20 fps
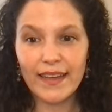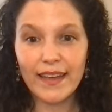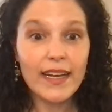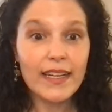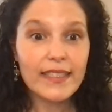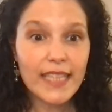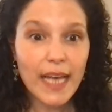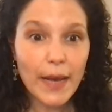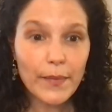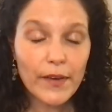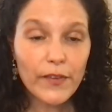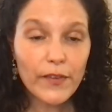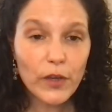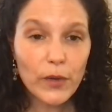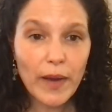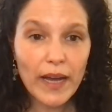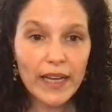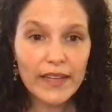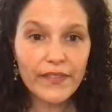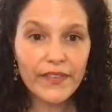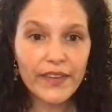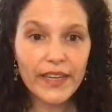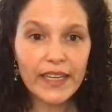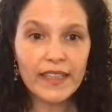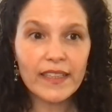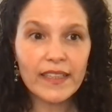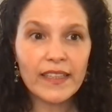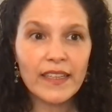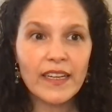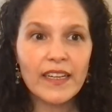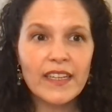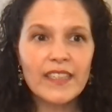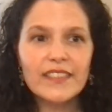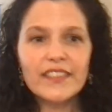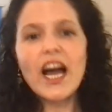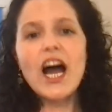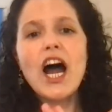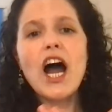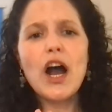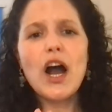Some of you might feel,
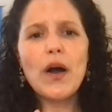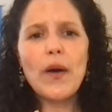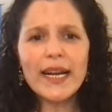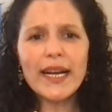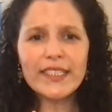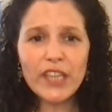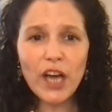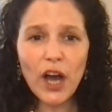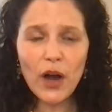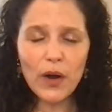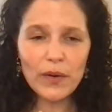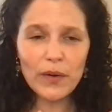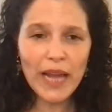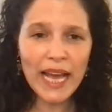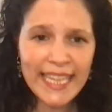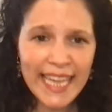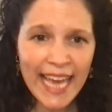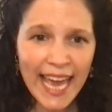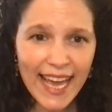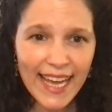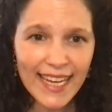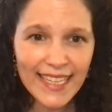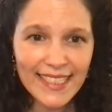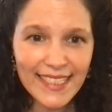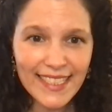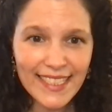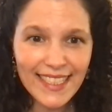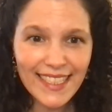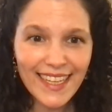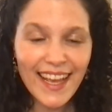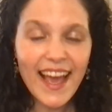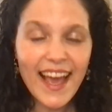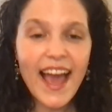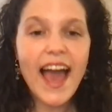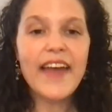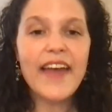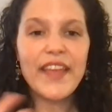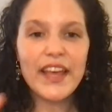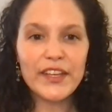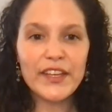no, I don't, I can't.
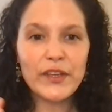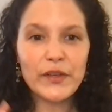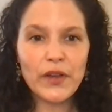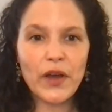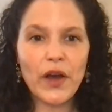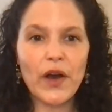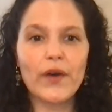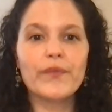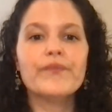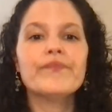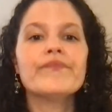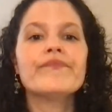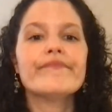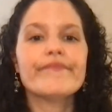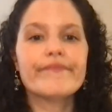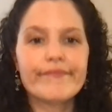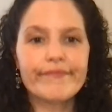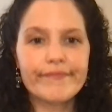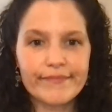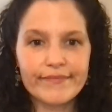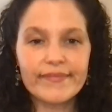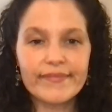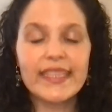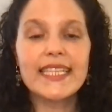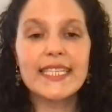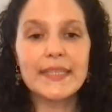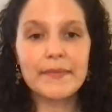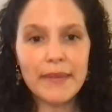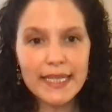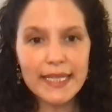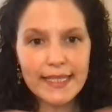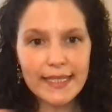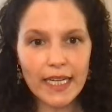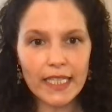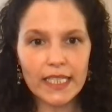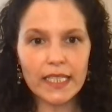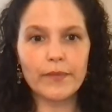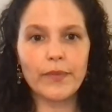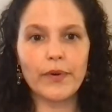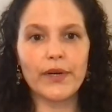And then you know, mm, this is my
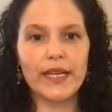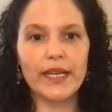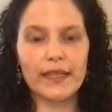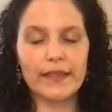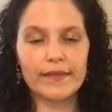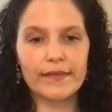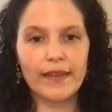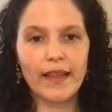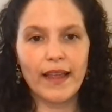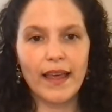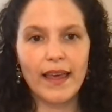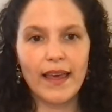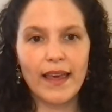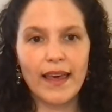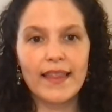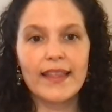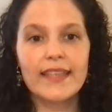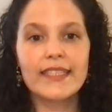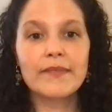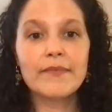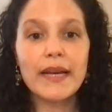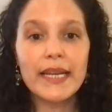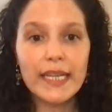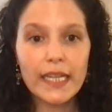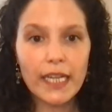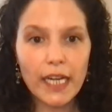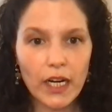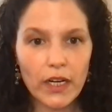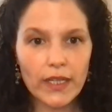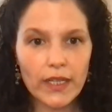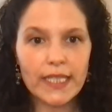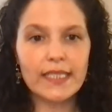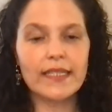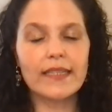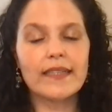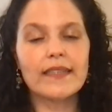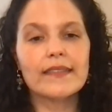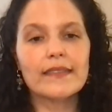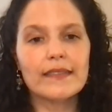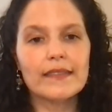starting point. This is my current
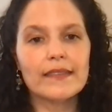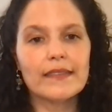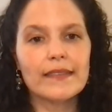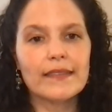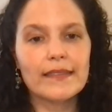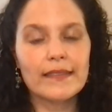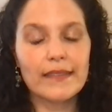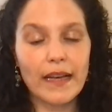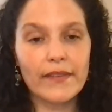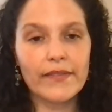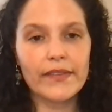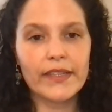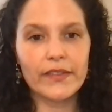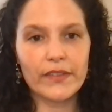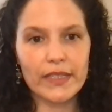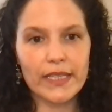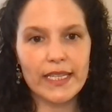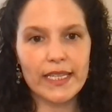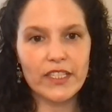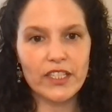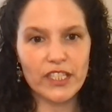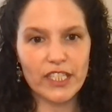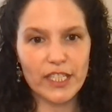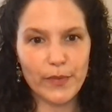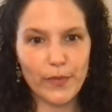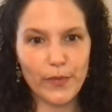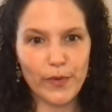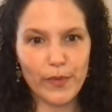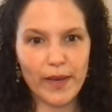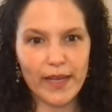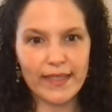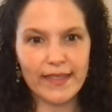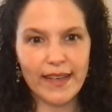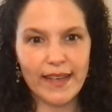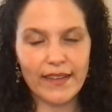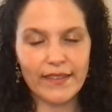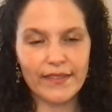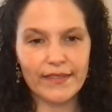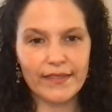loving relationship with myself.